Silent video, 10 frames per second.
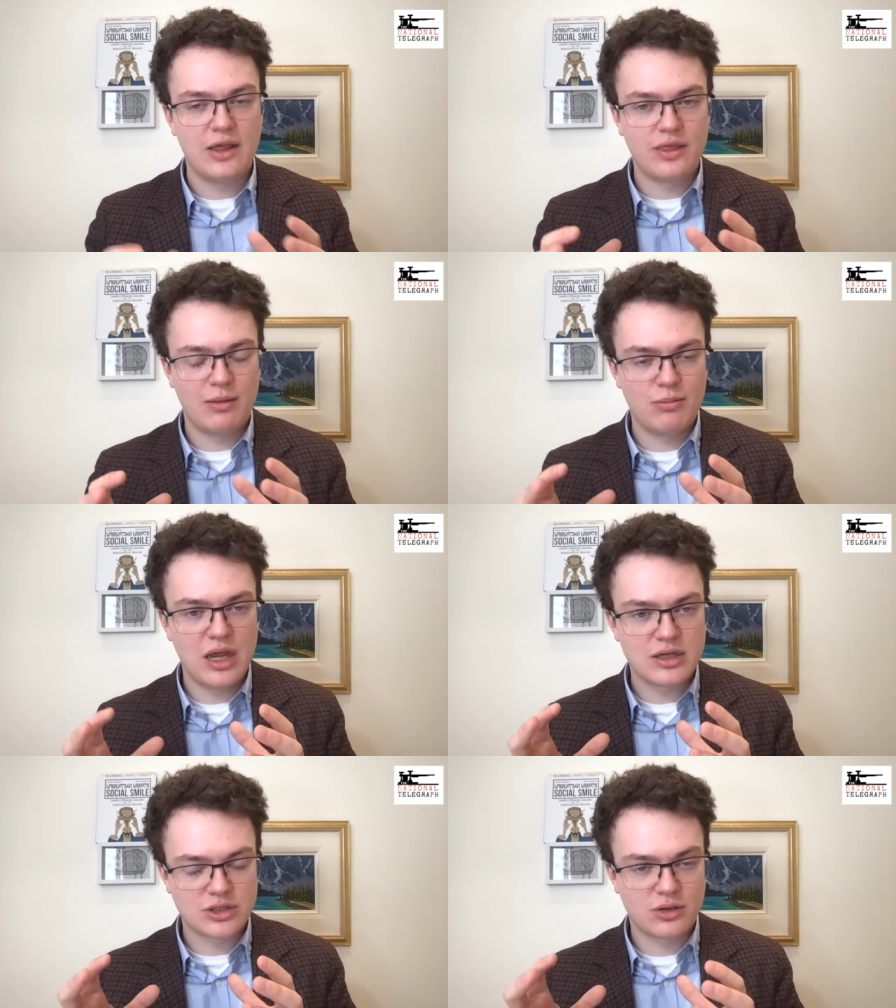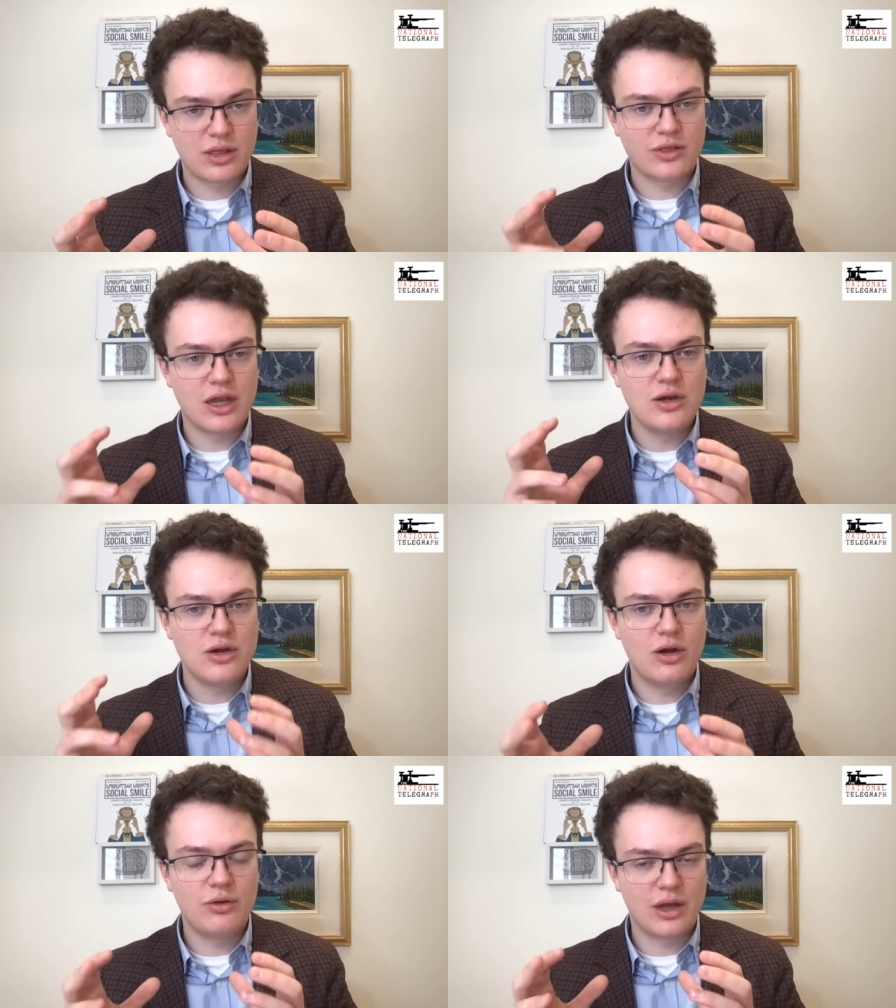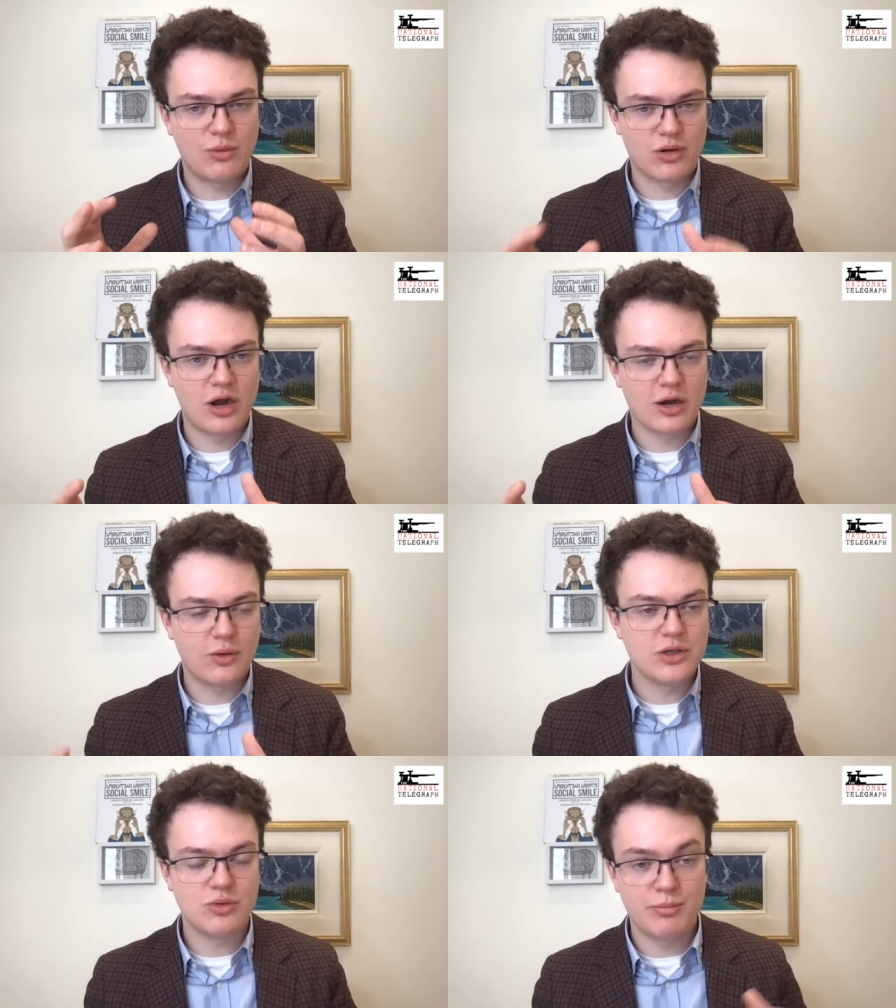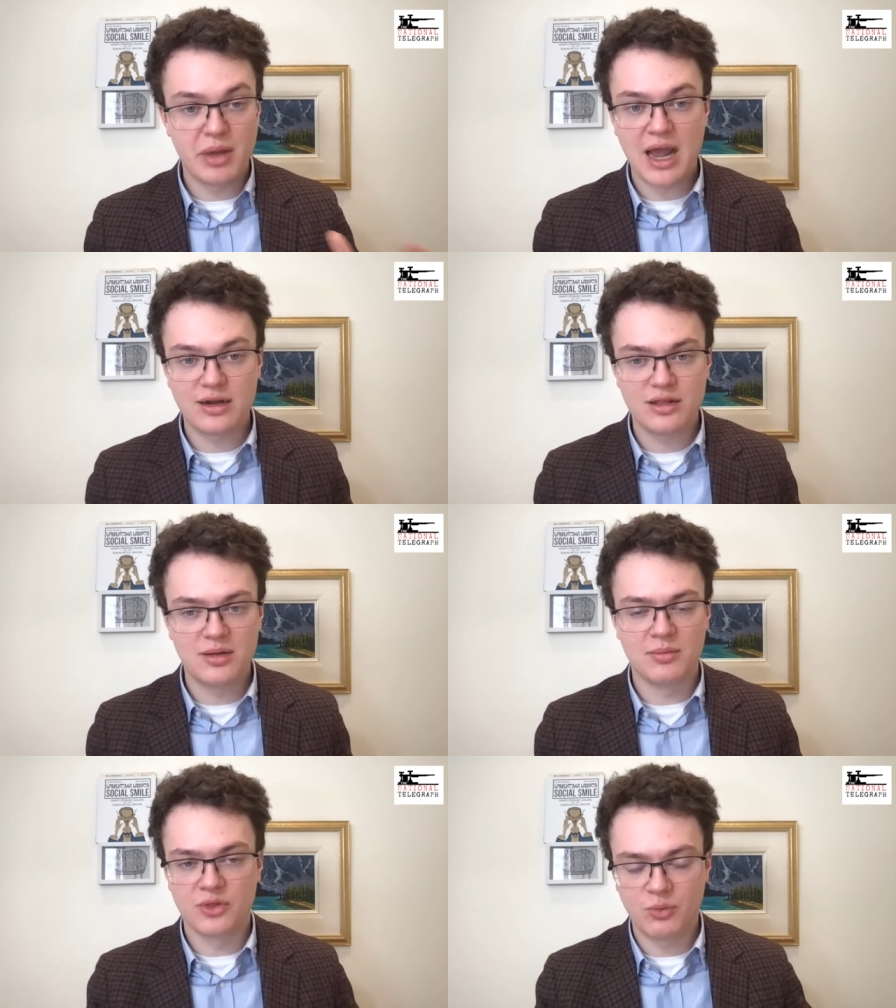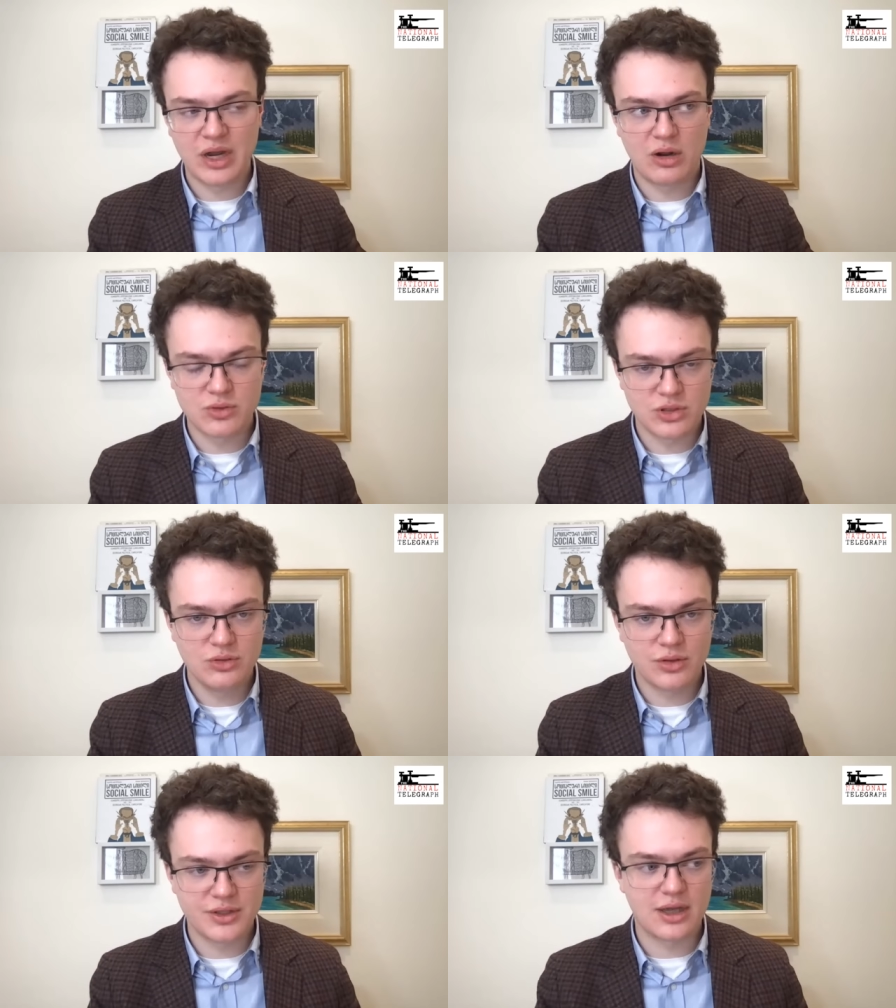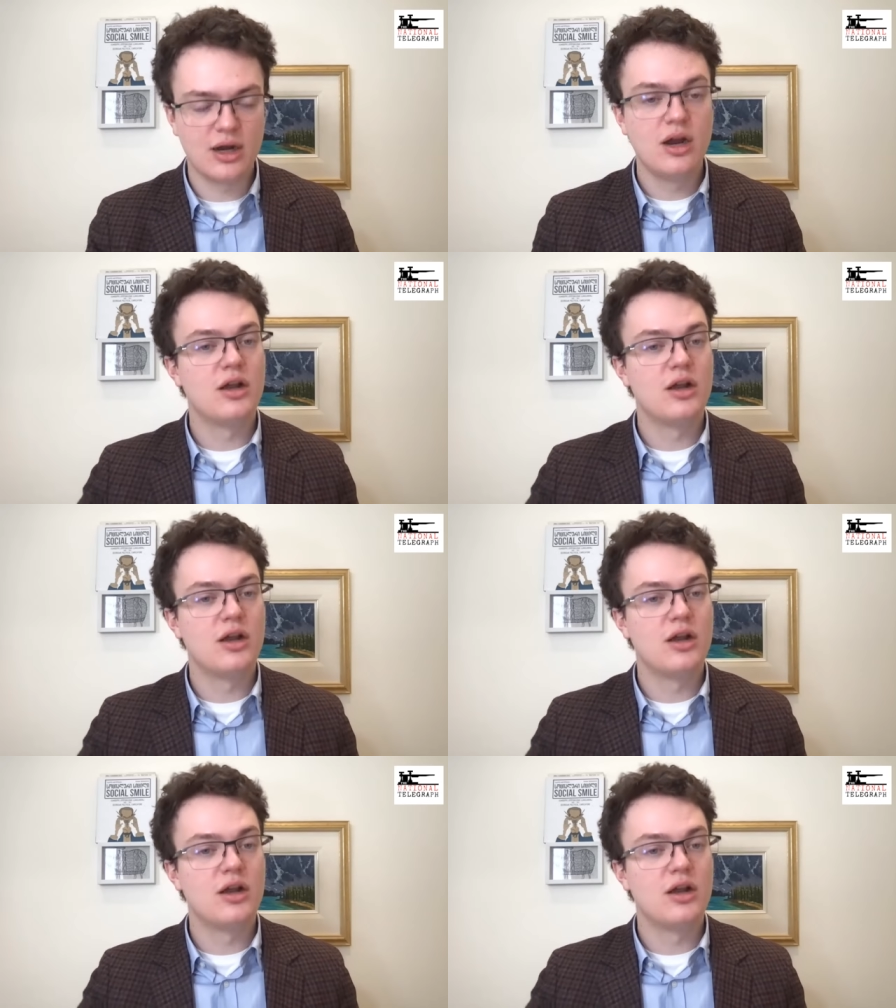and that makes sure that they know that we're not going to abandon them the way O'Toole did.